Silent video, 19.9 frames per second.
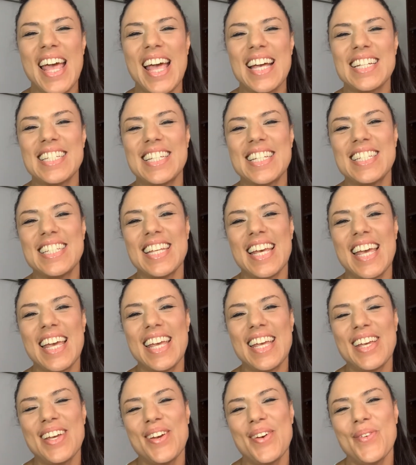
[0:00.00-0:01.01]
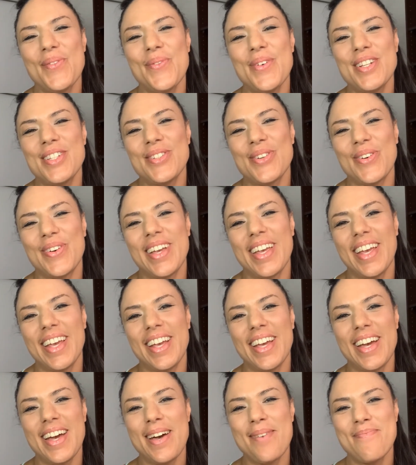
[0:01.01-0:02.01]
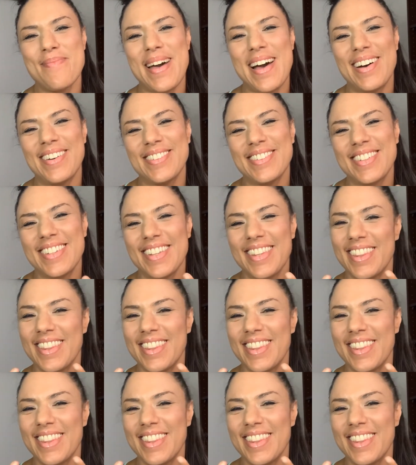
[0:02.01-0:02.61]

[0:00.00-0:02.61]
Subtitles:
and today we're talking about